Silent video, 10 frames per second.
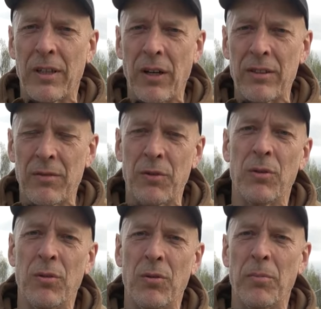the guys of
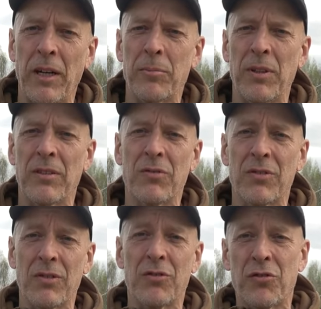you who might be
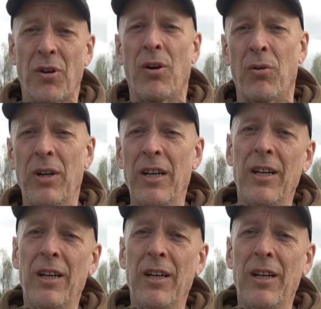interested. So